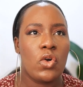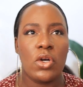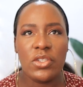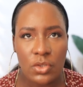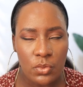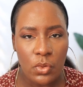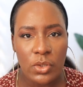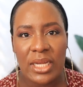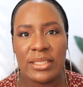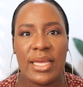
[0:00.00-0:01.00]
cross the
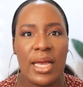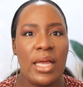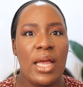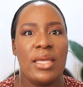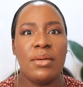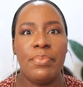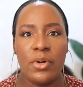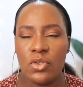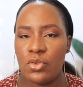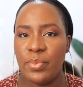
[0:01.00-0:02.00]
road, enter a
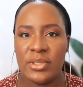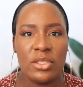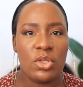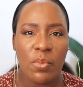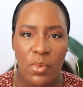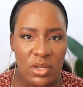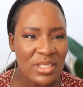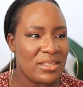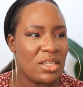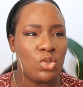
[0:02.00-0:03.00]
bus to Bode
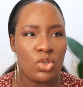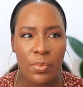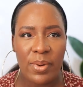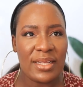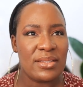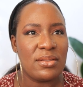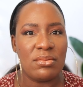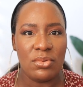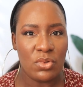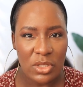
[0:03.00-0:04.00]
Thomas, and then drop
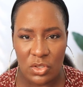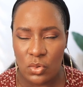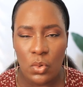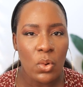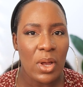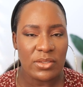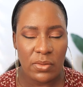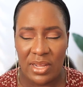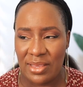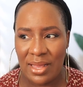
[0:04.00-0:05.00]
at, you know, his school and
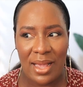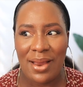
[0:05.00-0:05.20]
stuff like that.